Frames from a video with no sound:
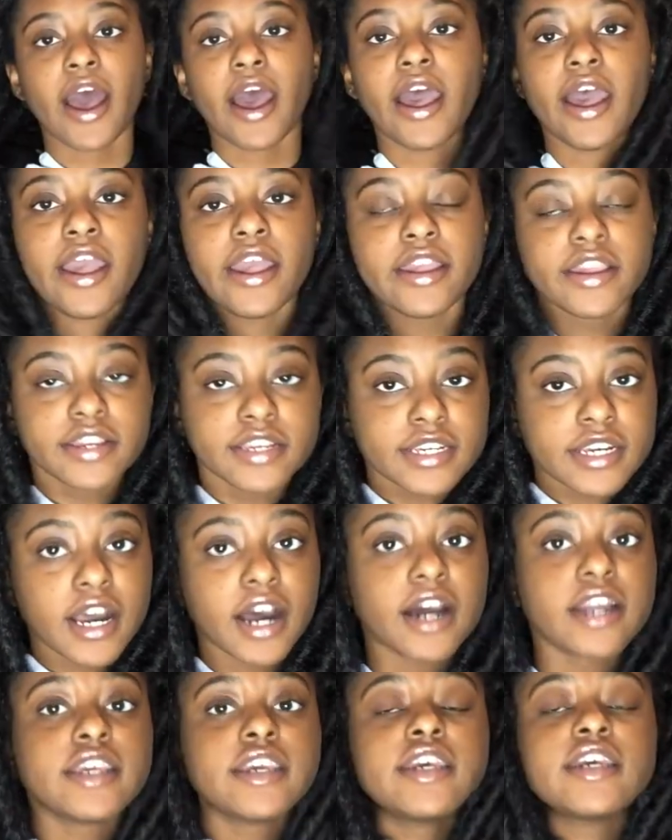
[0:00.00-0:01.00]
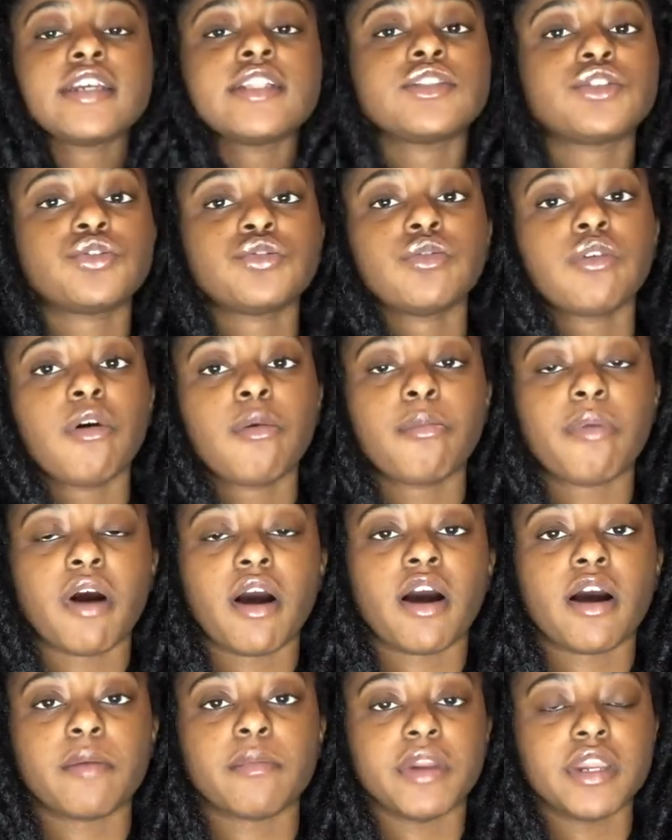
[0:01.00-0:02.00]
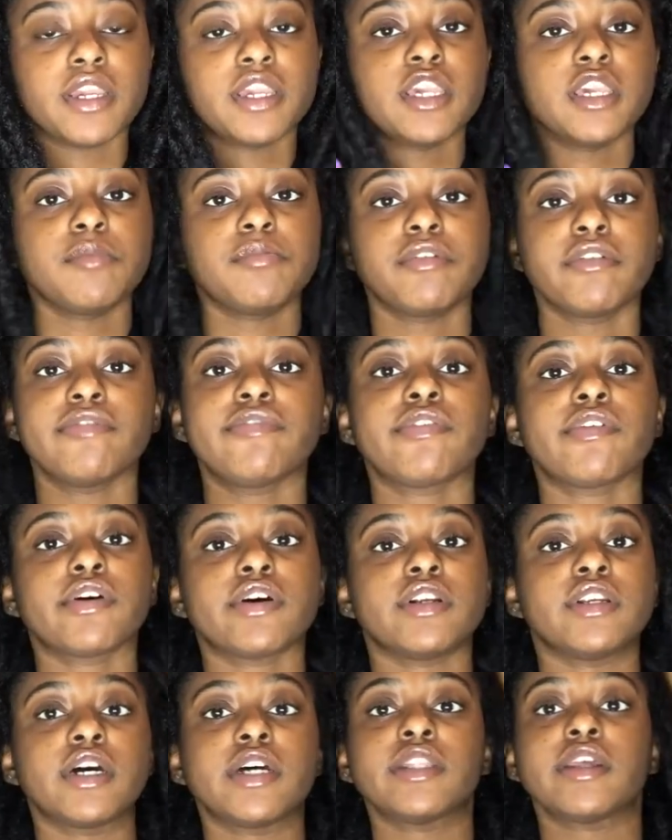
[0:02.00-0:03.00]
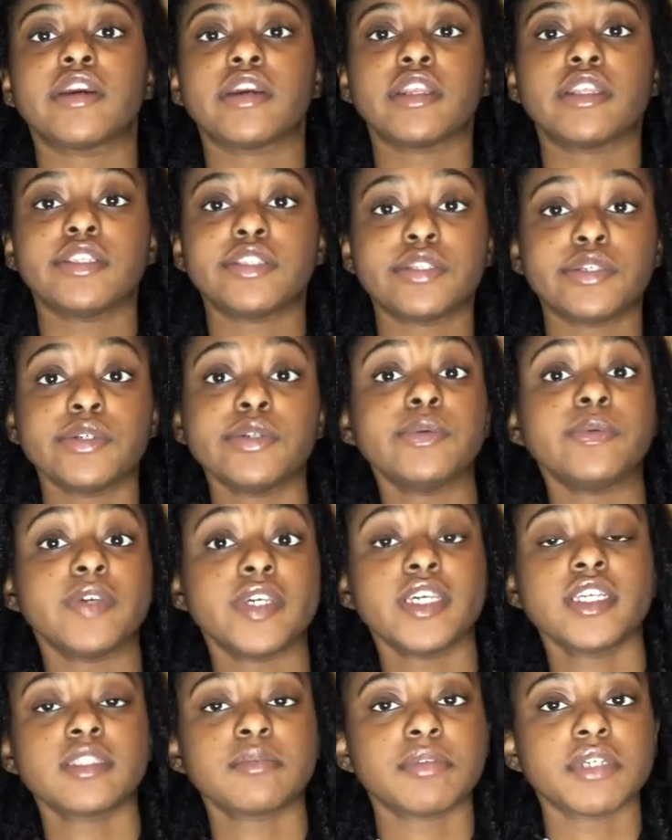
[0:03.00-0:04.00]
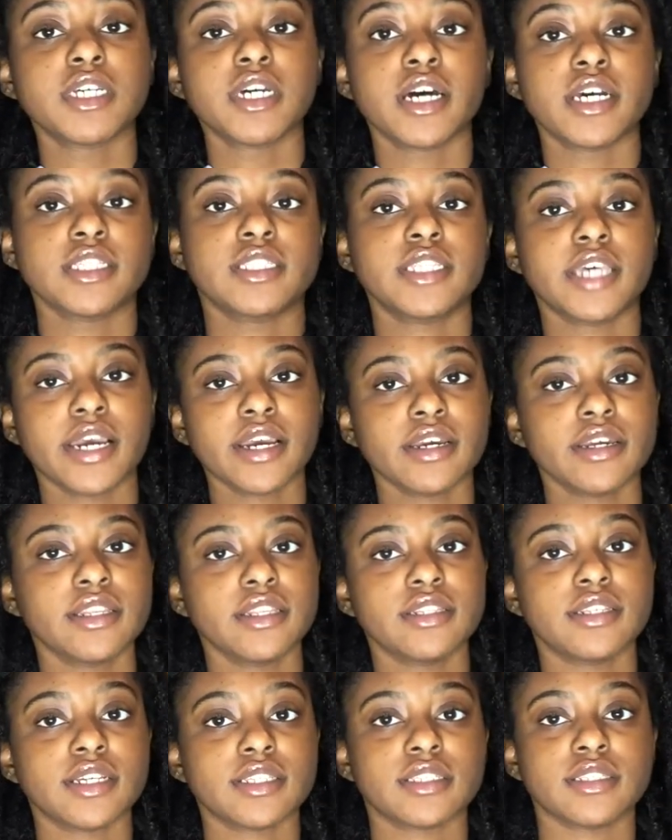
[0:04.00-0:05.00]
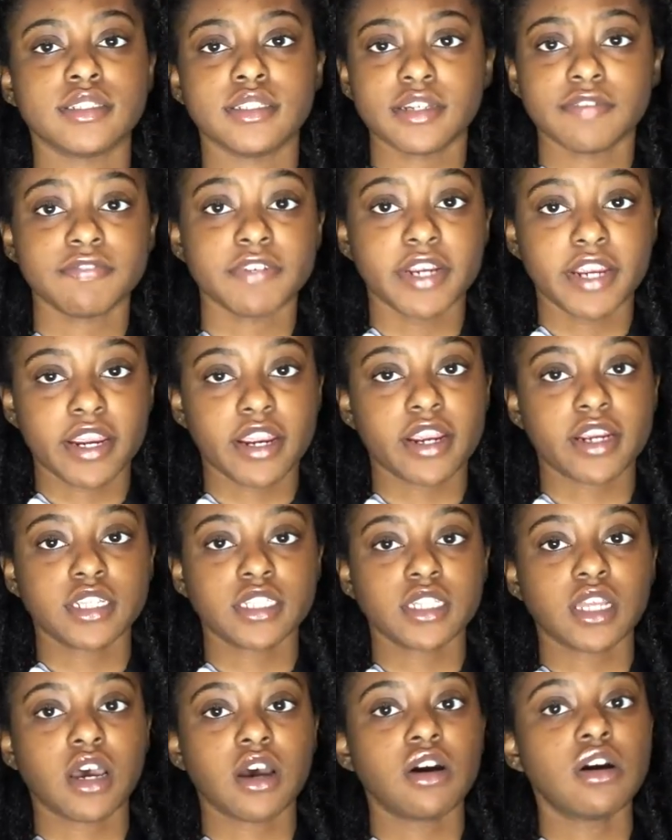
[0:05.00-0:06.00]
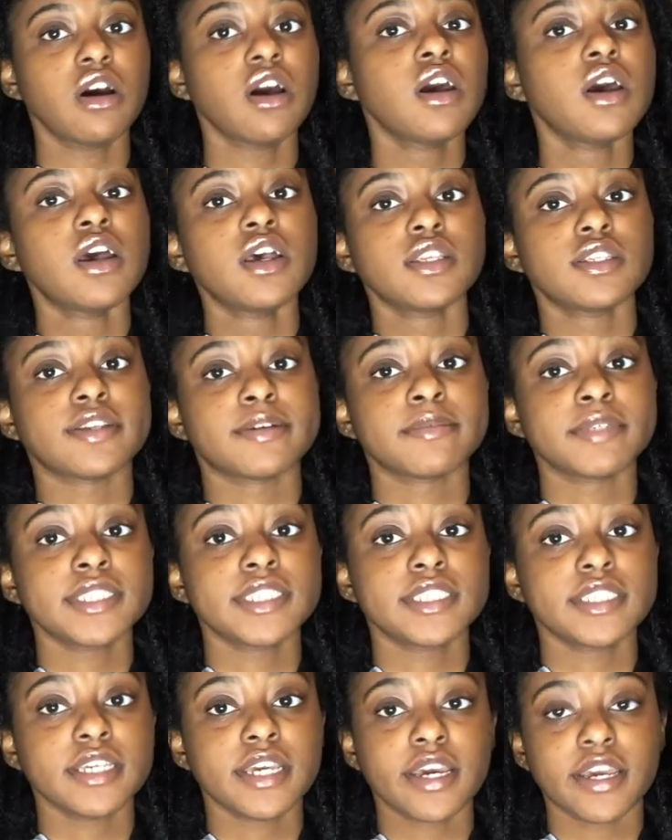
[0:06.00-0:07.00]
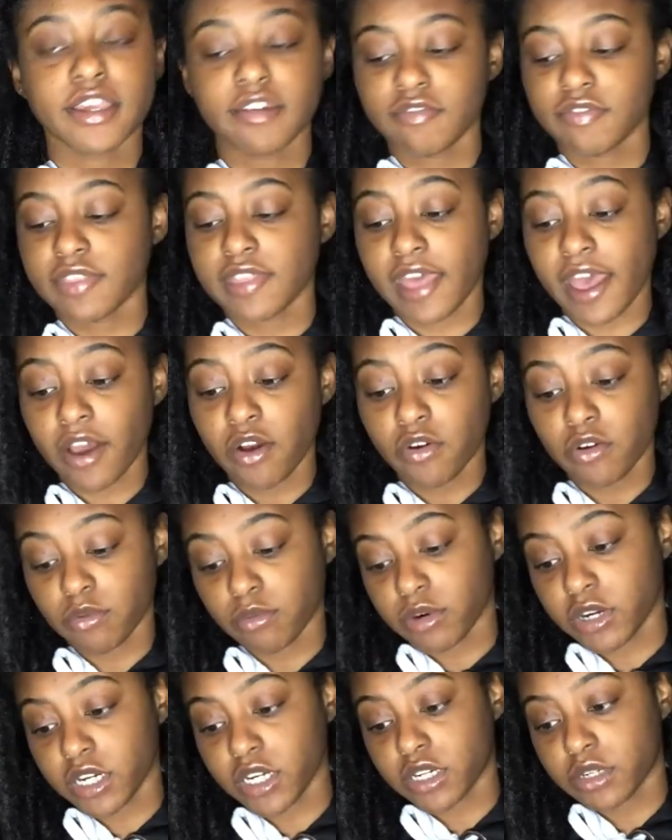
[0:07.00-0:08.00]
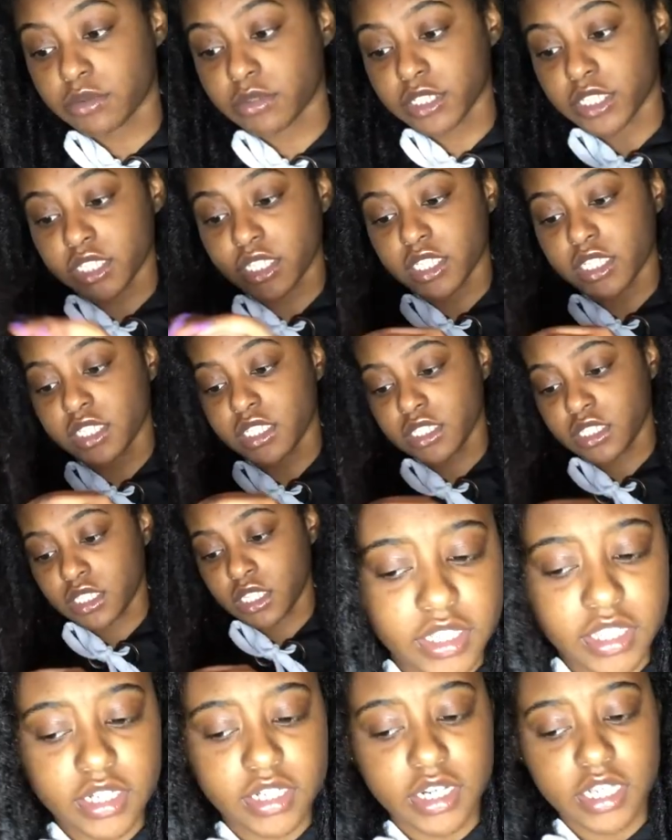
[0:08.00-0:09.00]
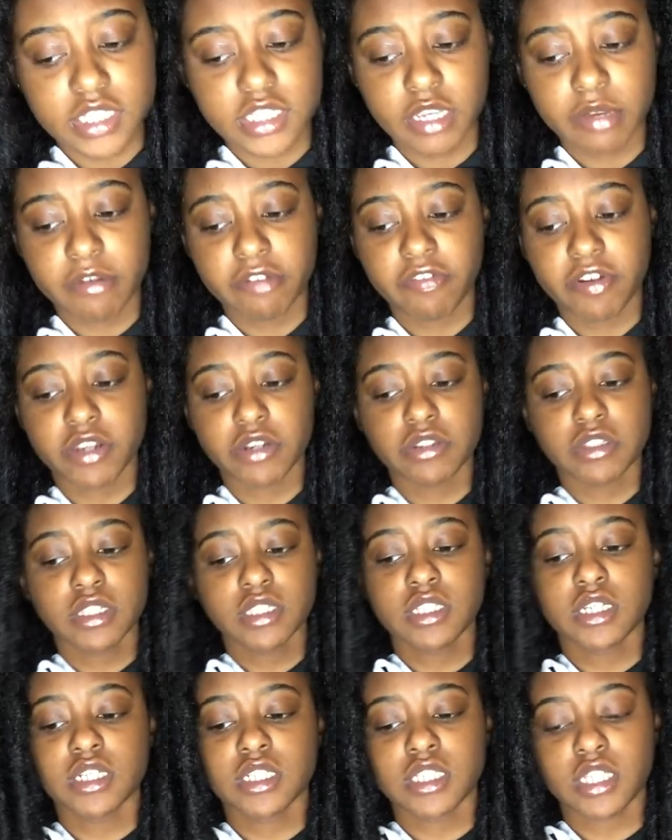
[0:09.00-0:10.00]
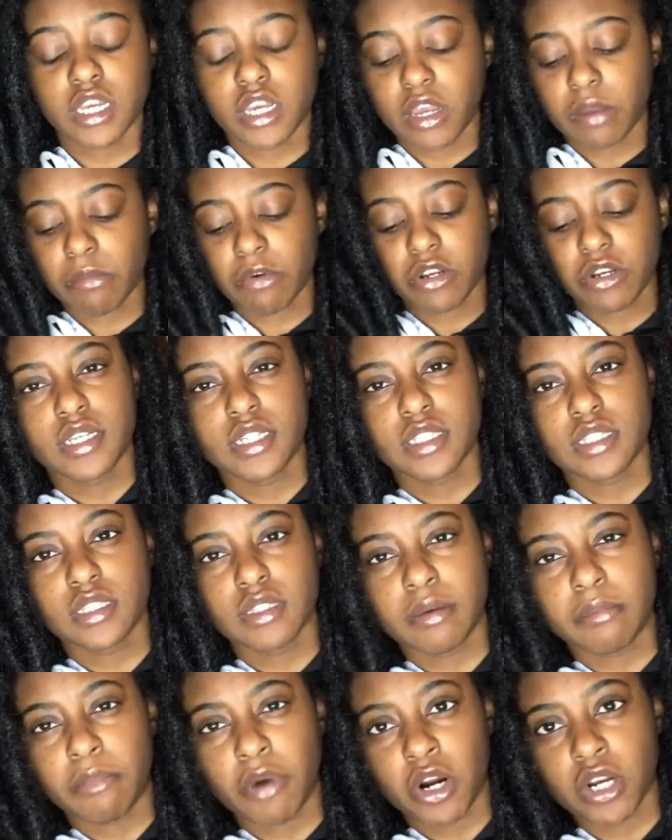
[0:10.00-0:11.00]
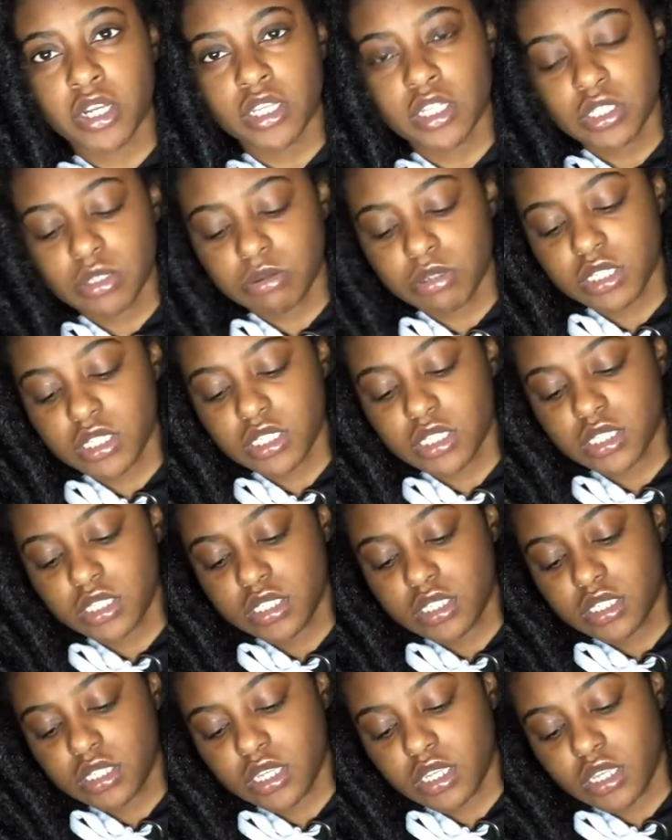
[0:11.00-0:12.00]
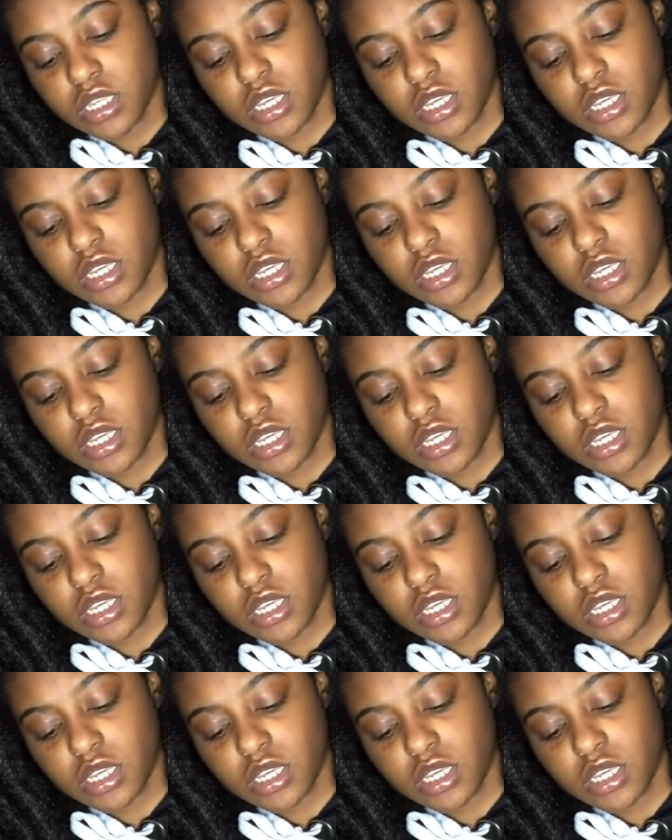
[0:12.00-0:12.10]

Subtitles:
I cut it into a bob and keep it for another 2 weeks, because technically that's a different hairstyle. So I'm gonna see if that will work with this. I think next time if I do this hairstyle, I'm gonna get the Molly twist